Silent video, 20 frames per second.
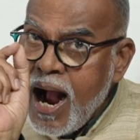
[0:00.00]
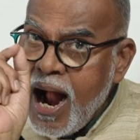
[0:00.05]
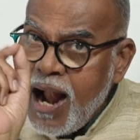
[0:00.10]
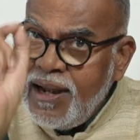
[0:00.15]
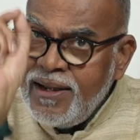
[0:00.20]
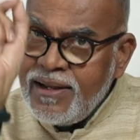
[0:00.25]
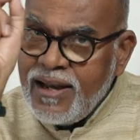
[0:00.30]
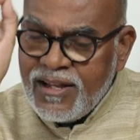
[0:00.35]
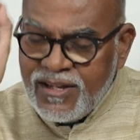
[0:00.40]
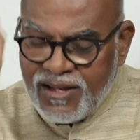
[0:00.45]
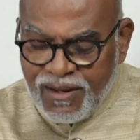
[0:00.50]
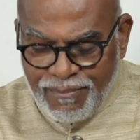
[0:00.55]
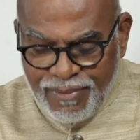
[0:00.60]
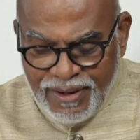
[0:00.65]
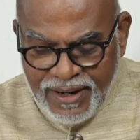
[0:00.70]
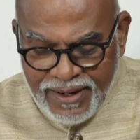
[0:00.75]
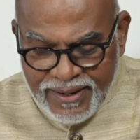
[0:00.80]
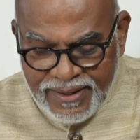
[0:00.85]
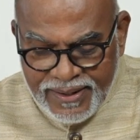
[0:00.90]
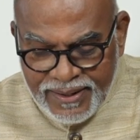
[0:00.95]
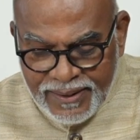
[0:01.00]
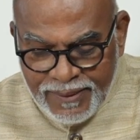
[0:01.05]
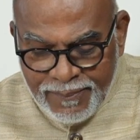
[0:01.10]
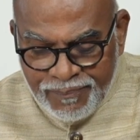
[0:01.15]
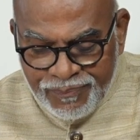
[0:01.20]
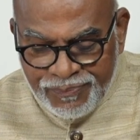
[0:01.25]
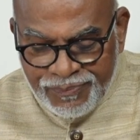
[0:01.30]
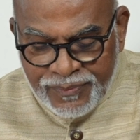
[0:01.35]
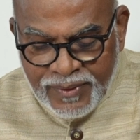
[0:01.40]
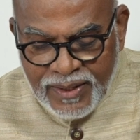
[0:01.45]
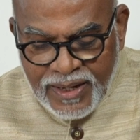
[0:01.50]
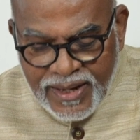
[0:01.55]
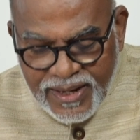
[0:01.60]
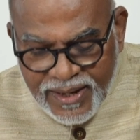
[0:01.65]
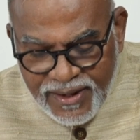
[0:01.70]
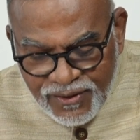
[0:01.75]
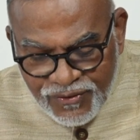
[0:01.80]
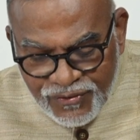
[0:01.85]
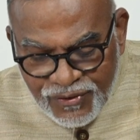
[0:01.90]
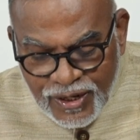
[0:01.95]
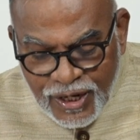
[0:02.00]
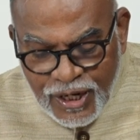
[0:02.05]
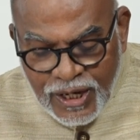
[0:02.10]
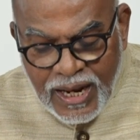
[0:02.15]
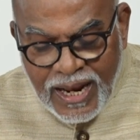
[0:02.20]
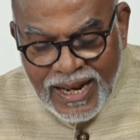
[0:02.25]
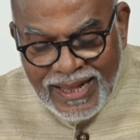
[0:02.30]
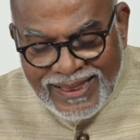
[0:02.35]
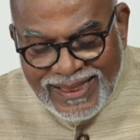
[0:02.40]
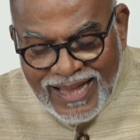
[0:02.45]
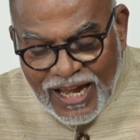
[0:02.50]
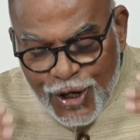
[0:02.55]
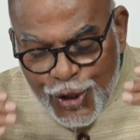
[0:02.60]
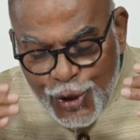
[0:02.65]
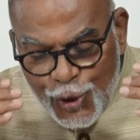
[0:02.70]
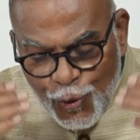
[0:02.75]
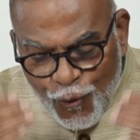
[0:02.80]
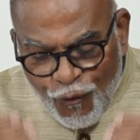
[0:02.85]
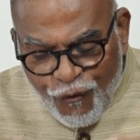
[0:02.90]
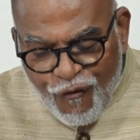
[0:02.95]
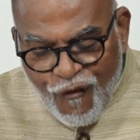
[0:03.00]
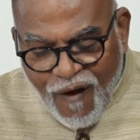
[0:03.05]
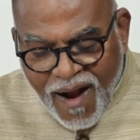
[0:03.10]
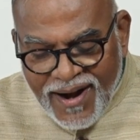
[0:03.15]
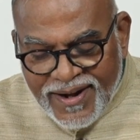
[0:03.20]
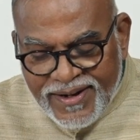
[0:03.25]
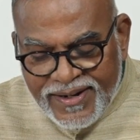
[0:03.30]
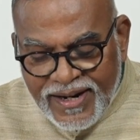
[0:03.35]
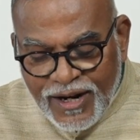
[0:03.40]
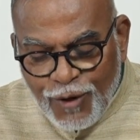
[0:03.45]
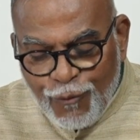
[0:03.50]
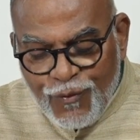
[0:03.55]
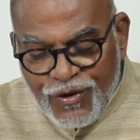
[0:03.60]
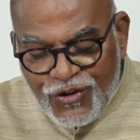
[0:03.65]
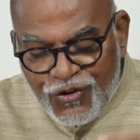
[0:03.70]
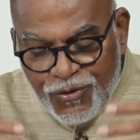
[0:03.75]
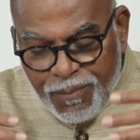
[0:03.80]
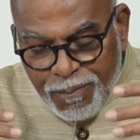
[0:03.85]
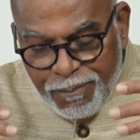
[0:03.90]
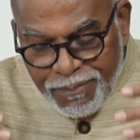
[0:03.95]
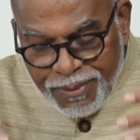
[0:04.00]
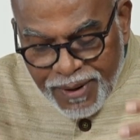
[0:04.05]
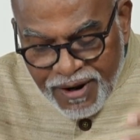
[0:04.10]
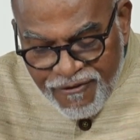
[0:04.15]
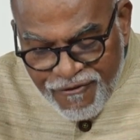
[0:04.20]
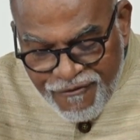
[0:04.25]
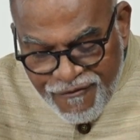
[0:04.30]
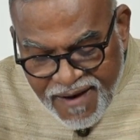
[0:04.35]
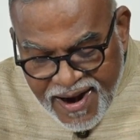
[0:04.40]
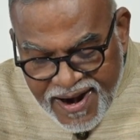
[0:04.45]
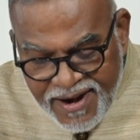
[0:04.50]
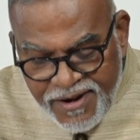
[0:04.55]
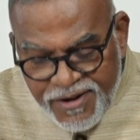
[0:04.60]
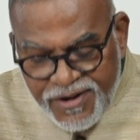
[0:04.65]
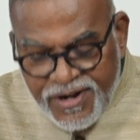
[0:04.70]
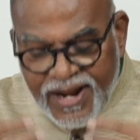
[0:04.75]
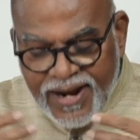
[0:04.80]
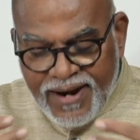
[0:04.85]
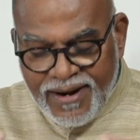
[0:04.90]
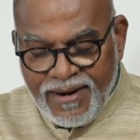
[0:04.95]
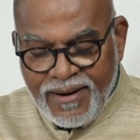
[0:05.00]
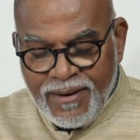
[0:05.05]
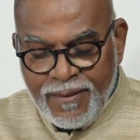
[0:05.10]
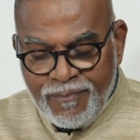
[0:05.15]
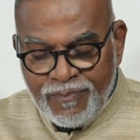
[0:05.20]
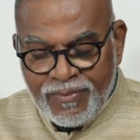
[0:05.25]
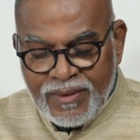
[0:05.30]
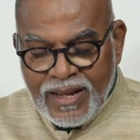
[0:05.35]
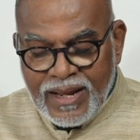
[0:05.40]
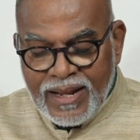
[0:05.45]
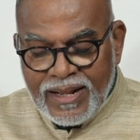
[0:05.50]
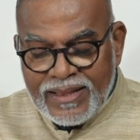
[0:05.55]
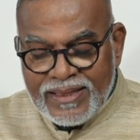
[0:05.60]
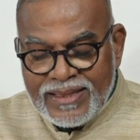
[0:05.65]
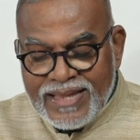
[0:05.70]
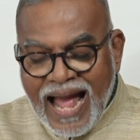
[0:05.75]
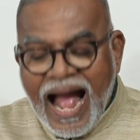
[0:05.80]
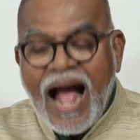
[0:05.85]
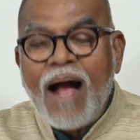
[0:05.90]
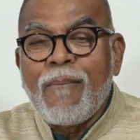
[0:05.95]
Untouchability is the new factor which prevented the